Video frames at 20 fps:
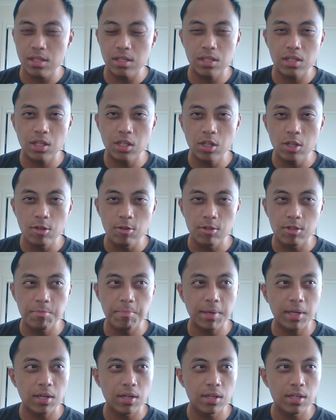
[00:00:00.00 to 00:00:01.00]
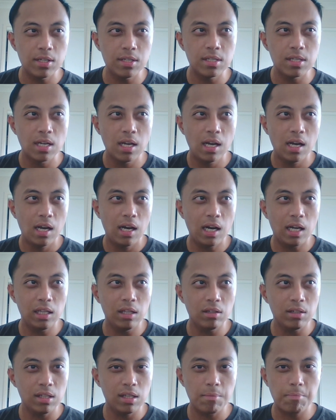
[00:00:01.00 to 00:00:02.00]
is huge because a
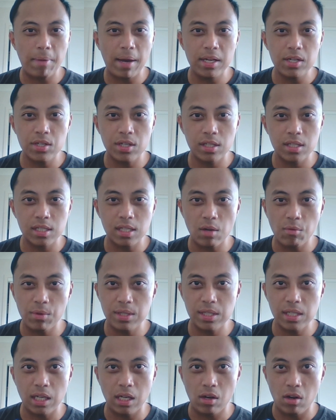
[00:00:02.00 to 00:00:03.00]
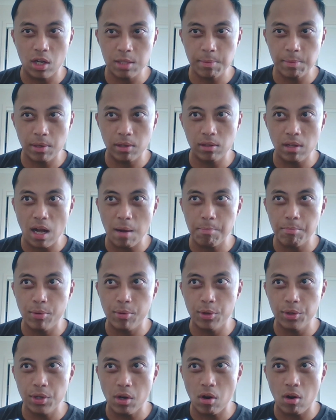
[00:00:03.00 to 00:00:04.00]
lot of the patients that we see in hospital are
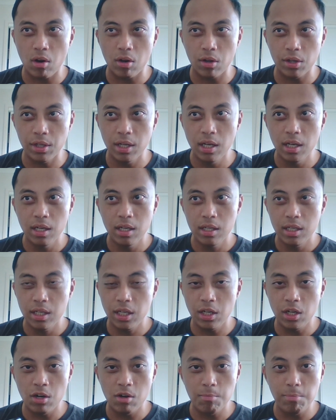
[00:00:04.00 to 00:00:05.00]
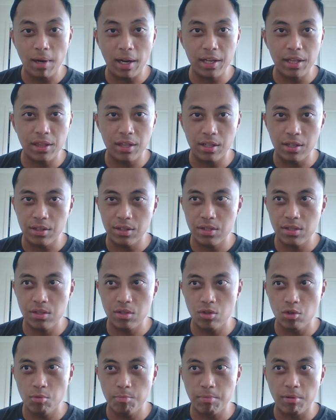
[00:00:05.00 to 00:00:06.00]
put on, blood thinners
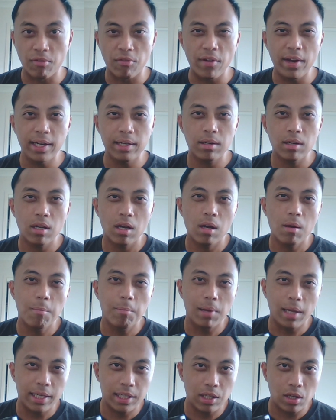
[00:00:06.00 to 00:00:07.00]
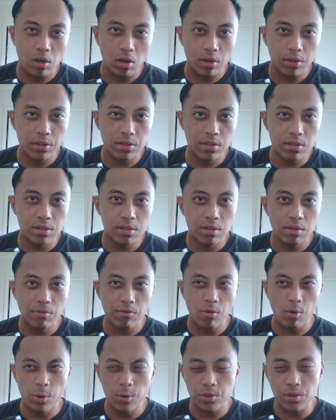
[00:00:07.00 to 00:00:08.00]
to prevent blood clots
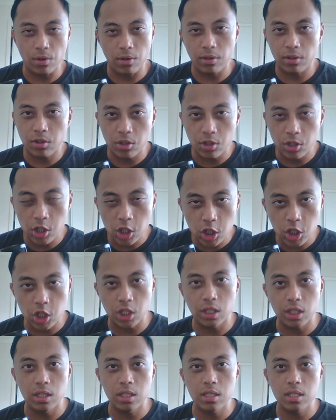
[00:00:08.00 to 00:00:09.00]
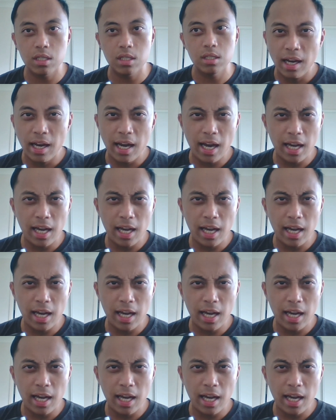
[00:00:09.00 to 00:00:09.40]
for certain conditions.